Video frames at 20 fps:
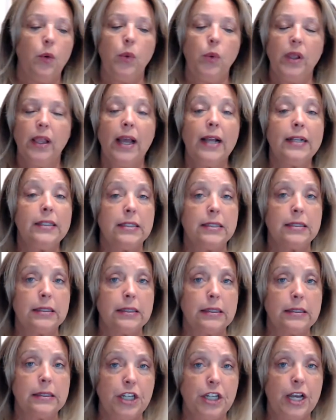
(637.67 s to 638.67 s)
We like to
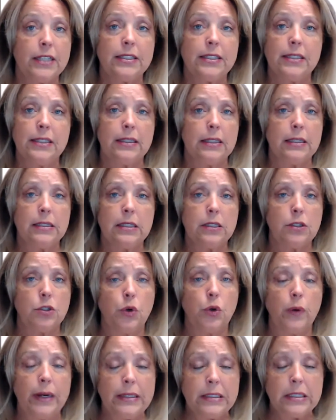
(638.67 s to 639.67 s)
suggest that this is a
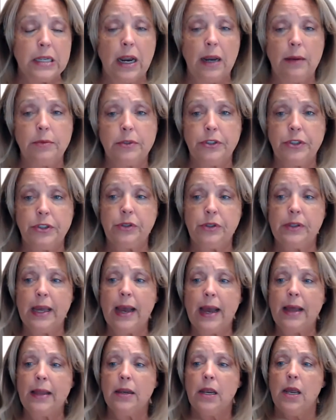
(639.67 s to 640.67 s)
great time to do
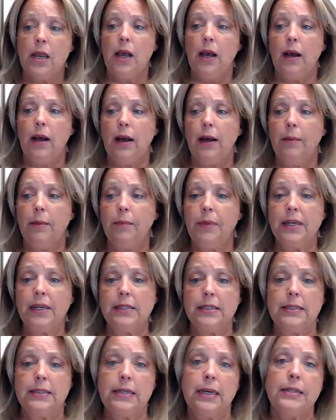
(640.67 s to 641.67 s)
that,
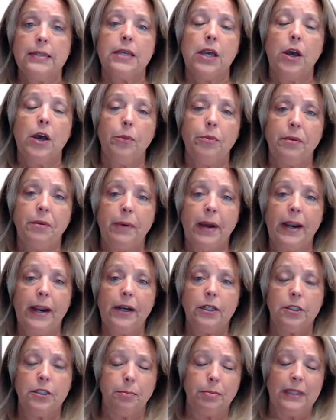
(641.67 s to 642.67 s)
because it does help the
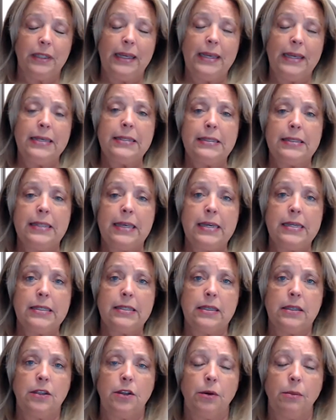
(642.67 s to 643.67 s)
buyer to place things
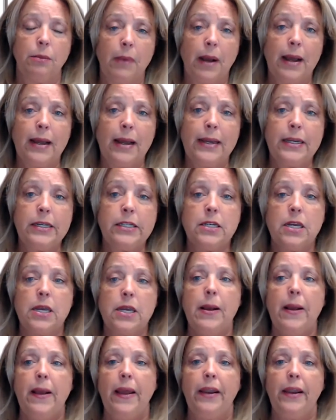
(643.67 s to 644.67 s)
in their mind,
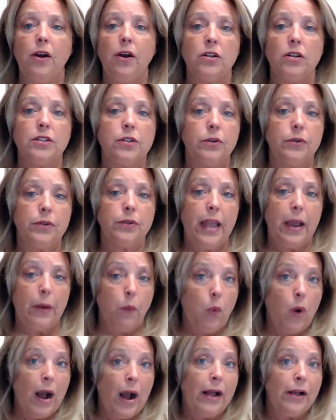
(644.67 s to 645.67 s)
and also
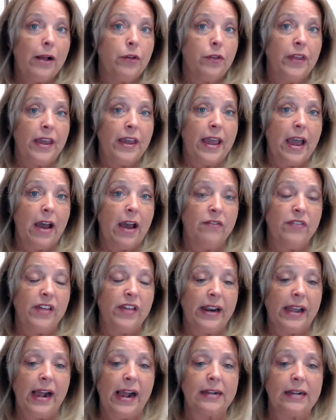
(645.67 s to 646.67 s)
while they have
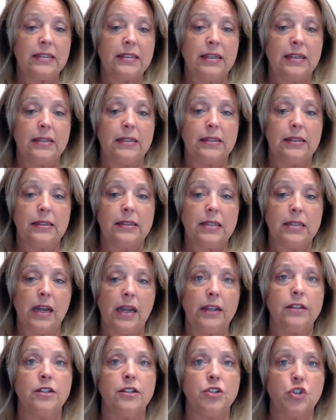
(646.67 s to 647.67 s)
that access, it's
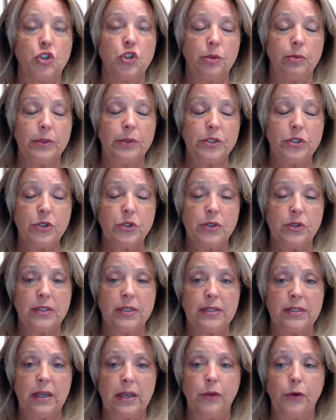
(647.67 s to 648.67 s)
not a disturbance to the
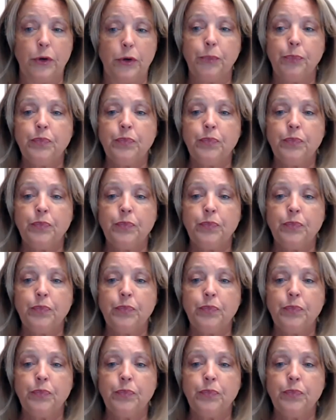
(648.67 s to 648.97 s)
seller.